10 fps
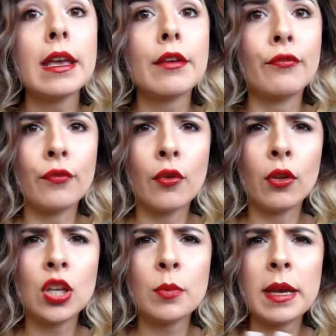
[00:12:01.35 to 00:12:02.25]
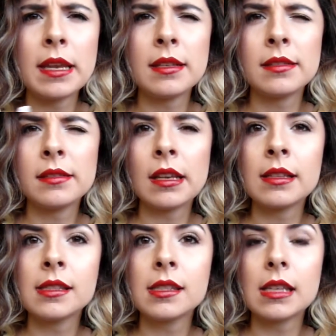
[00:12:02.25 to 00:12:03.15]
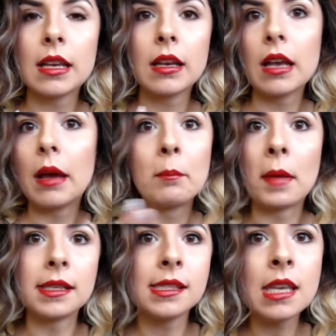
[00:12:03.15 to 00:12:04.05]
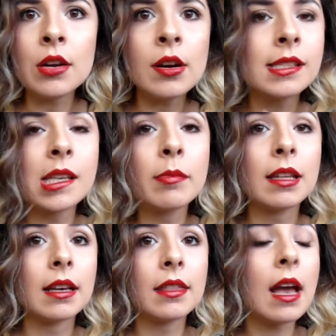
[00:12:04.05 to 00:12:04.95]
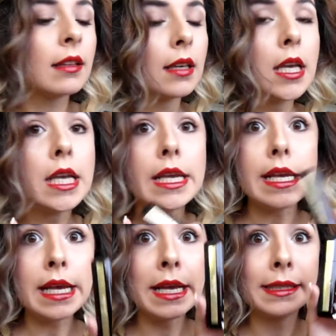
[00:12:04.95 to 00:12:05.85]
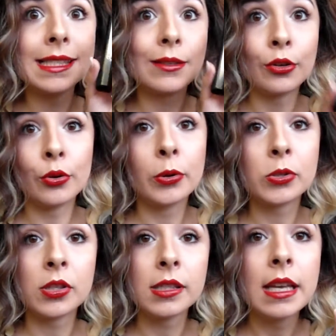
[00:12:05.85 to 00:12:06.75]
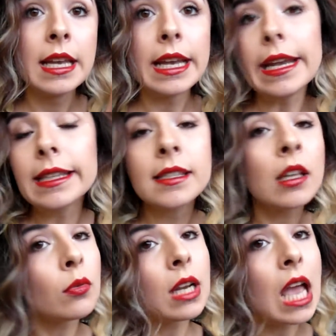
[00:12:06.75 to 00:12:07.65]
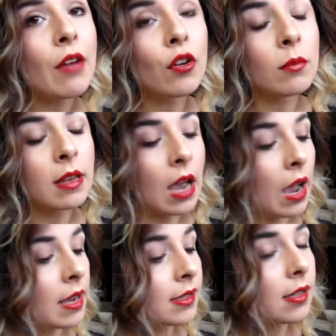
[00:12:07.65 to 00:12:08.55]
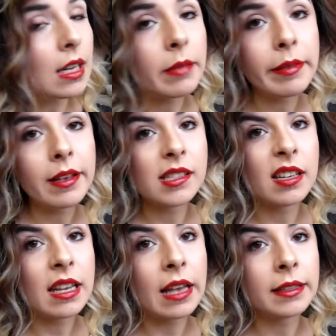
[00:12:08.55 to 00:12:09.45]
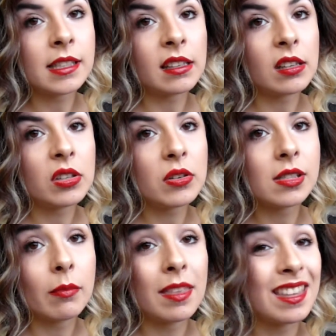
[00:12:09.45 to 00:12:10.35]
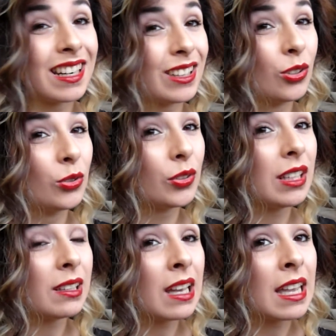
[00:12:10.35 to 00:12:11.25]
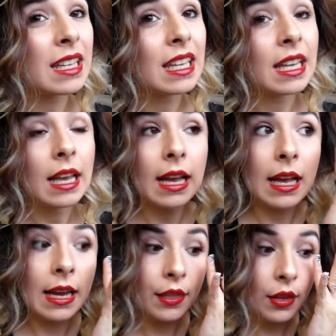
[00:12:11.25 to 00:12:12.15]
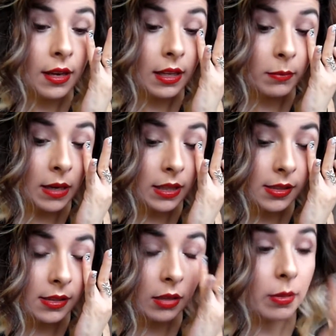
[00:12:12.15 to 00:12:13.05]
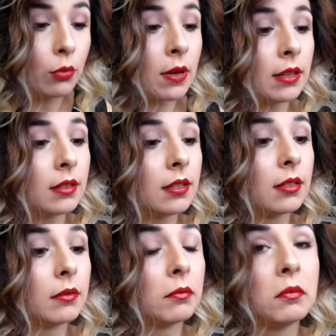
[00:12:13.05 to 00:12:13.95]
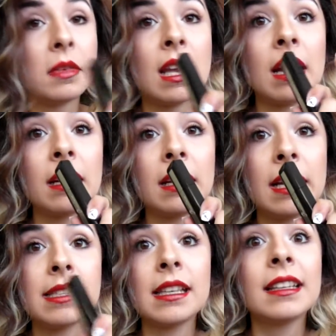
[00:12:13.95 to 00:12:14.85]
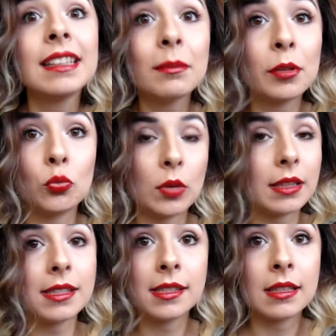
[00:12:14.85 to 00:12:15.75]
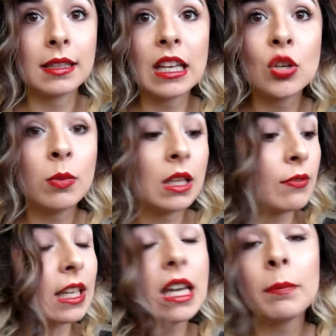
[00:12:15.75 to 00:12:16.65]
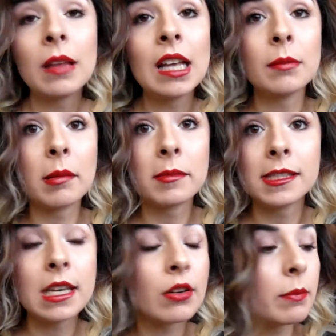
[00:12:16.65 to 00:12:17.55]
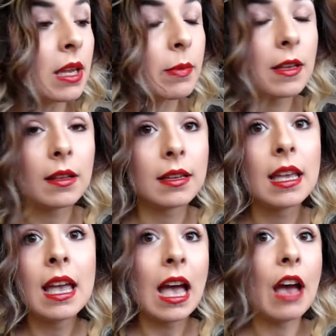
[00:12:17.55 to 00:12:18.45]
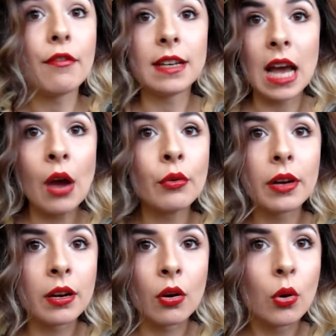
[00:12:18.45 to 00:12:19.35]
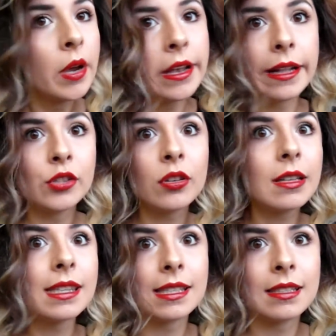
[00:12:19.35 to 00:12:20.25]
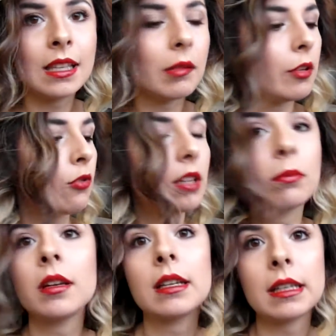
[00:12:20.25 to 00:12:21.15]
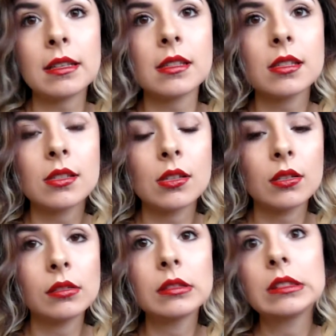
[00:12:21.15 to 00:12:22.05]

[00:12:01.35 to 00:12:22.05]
Volume Intense mascara something like that it's gorgeous it's not what i have on my eyes today because today i decided to use something that i don't really like I think it might still be wet. Yeah, it's a little bit wet still. Can you believe it? I applied my mascara maybe like half an hour ago. It shouldn't still be wet, but it is, so...